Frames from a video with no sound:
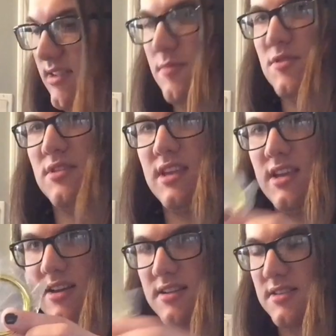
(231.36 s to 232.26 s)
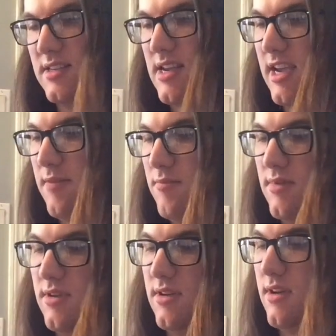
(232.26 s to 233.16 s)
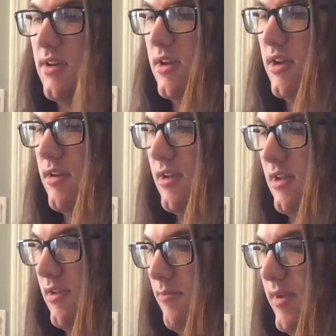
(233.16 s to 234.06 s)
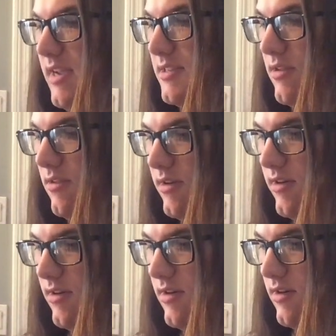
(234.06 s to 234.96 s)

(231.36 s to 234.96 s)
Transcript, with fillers: Comes with the uh, same uh, base holder.